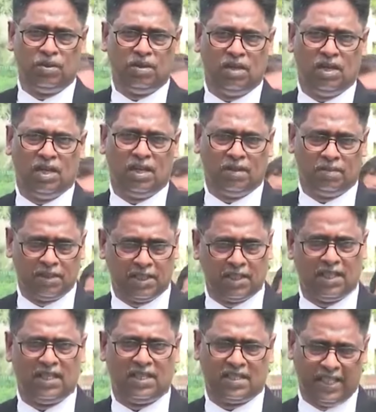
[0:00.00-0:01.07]
uh,
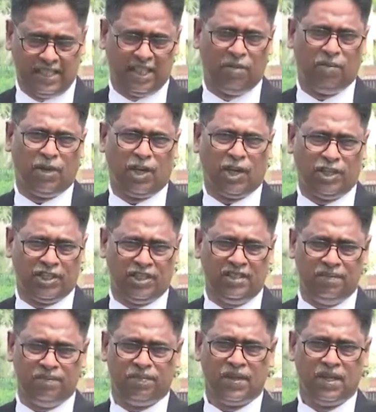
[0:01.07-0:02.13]
Mister Senthil Balaji,
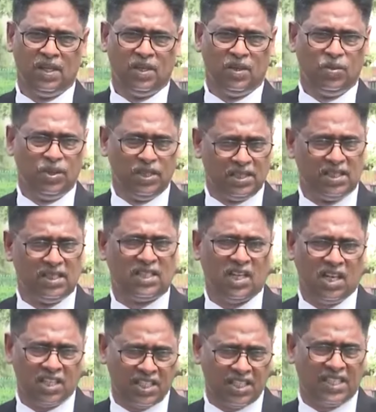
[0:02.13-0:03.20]
who is
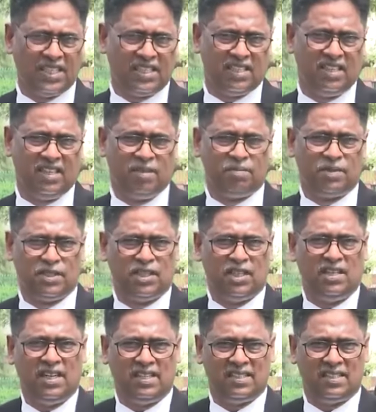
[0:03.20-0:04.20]
incarcerated in prison as